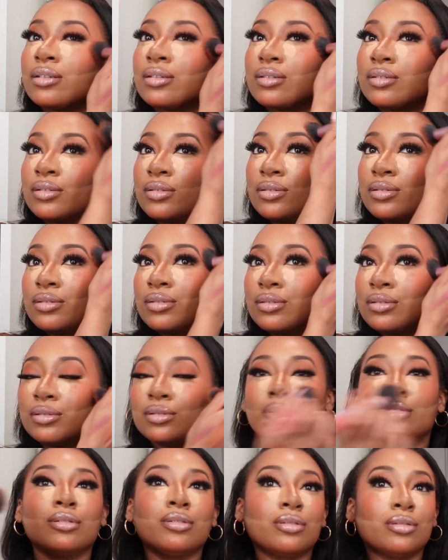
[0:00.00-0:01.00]

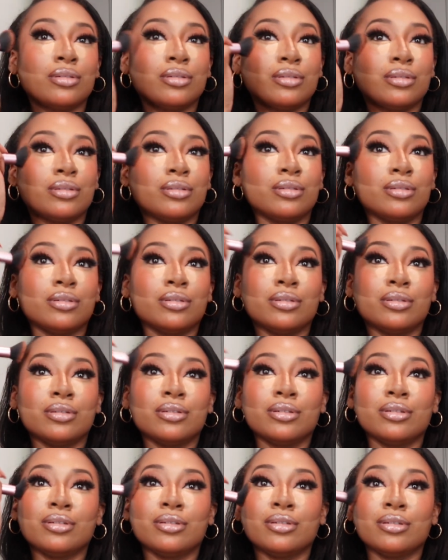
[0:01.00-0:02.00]

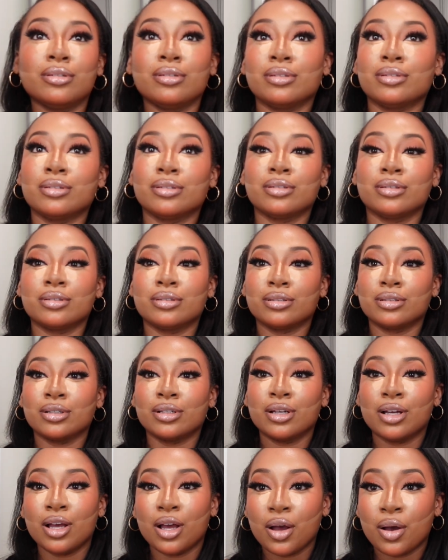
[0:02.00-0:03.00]
Ooh.
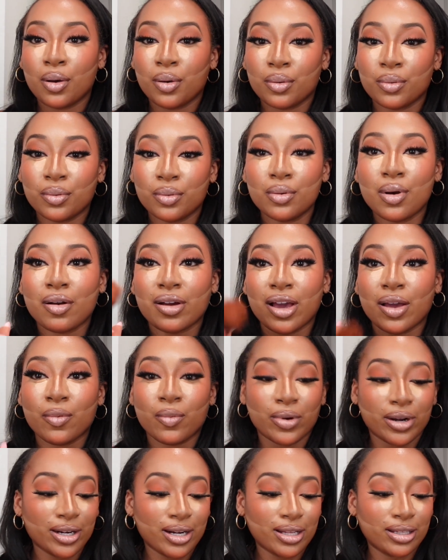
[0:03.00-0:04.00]
Ooh, okay,
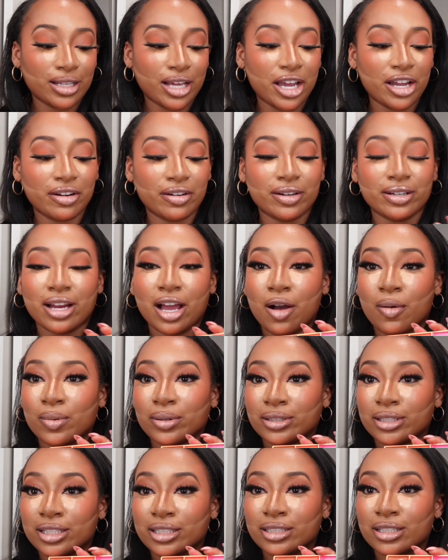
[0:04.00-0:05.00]
we're gonna layer it now
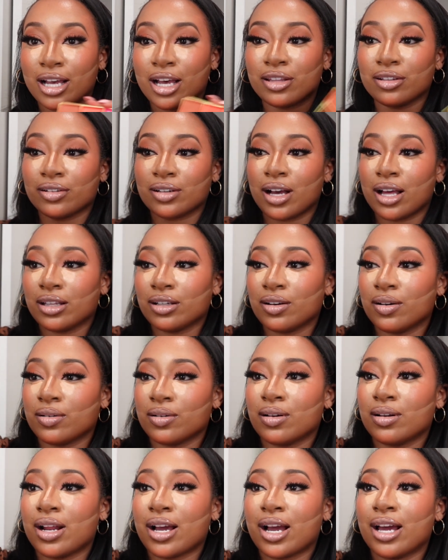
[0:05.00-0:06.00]
with this other color. Hold
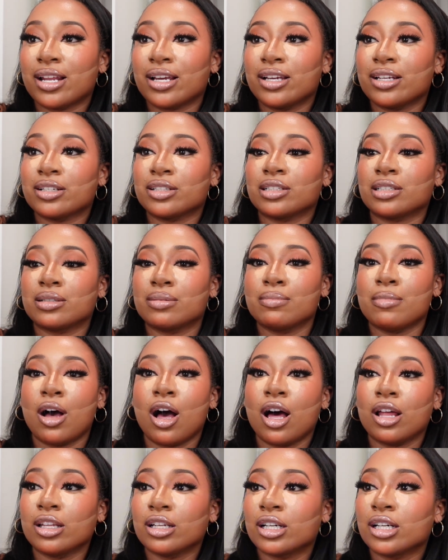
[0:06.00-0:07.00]
on, I gotta get a
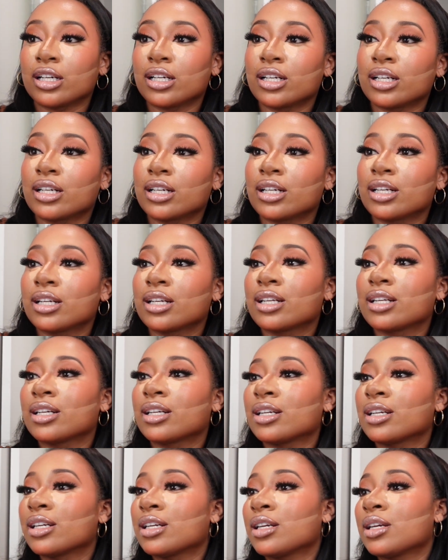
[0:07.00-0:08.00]
smaller
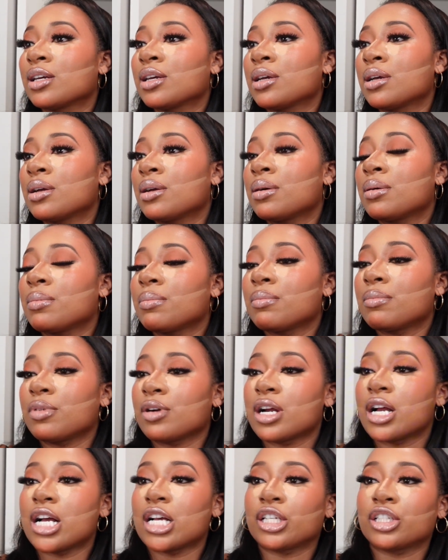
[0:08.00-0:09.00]

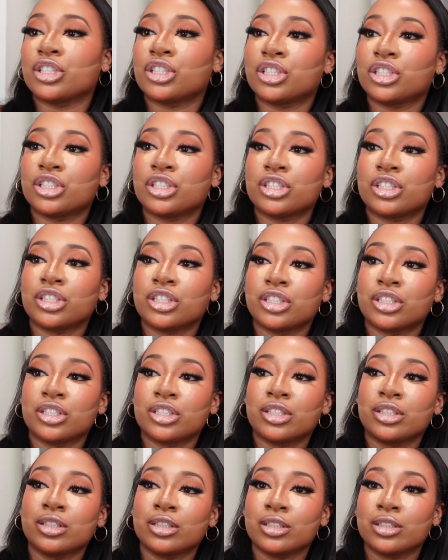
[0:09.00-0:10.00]

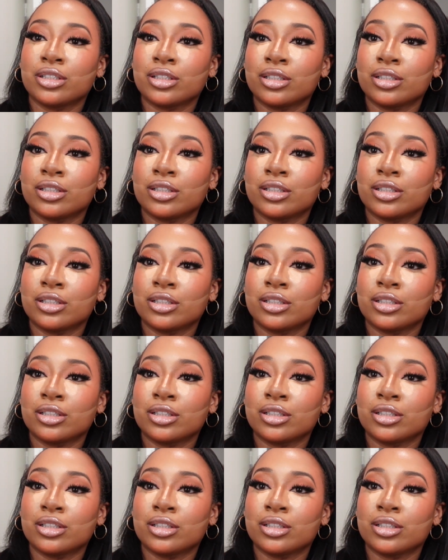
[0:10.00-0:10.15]
brush.